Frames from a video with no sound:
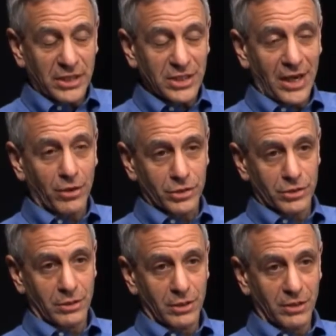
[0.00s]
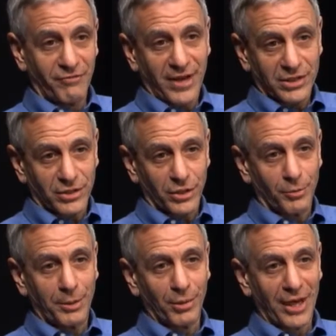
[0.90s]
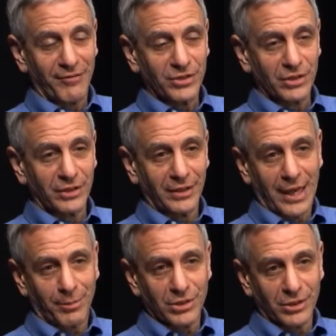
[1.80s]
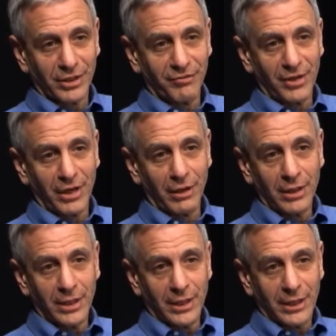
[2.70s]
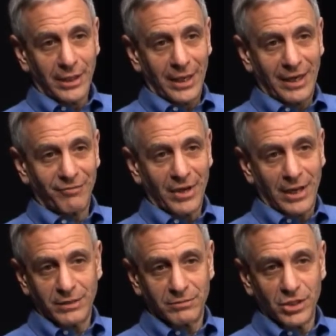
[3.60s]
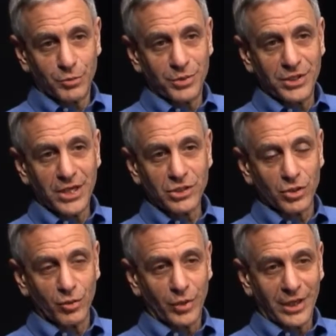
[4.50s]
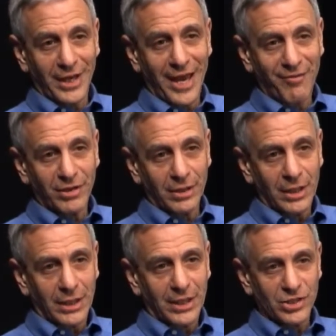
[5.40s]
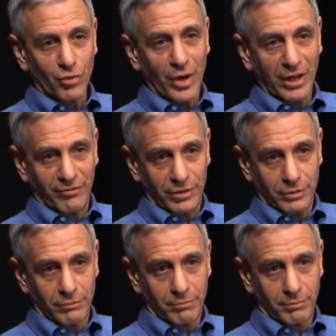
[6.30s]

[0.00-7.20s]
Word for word: It's ours. Mm-hmm. The fact that other people happen to, happen to live there and have gotten dispossessed so that we can have it is irrelevant.